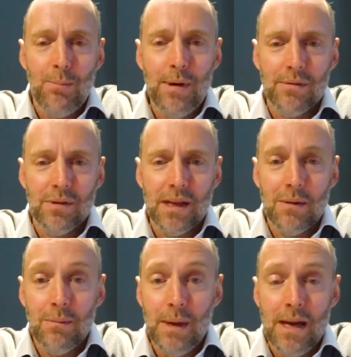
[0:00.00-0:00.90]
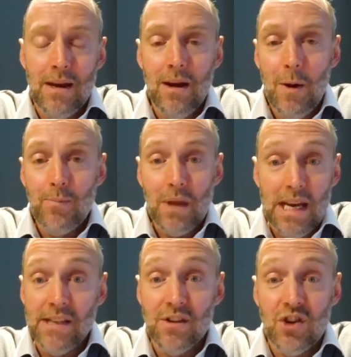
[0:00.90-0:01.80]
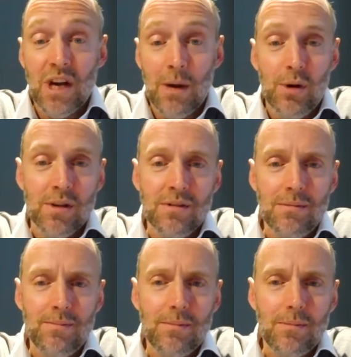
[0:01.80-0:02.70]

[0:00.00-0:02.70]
pivotal they can be, is the chairperson.